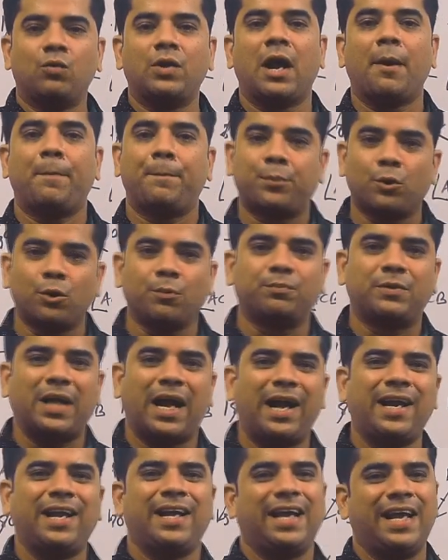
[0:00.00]
we have proved
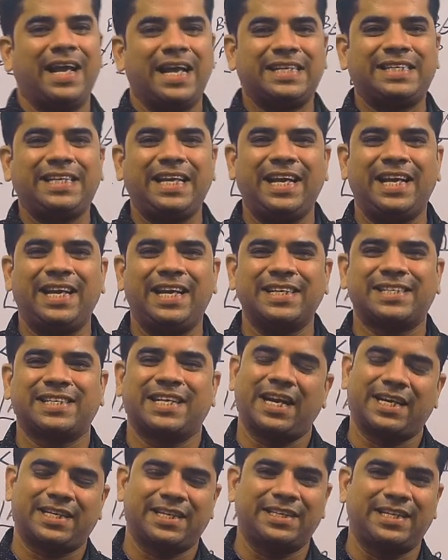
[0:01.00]
that AC is
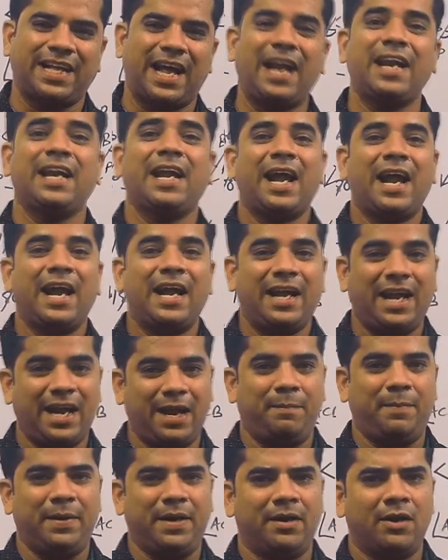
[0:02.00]
greater than
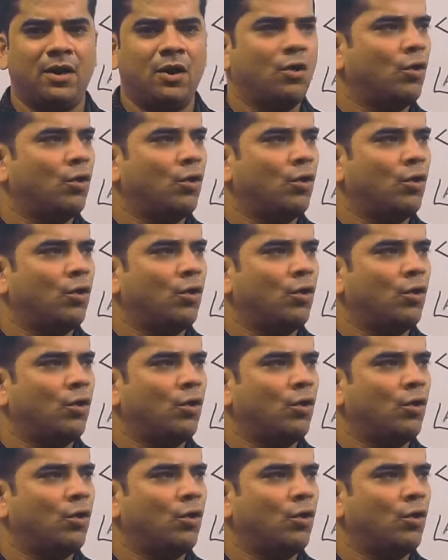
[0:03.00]
AB.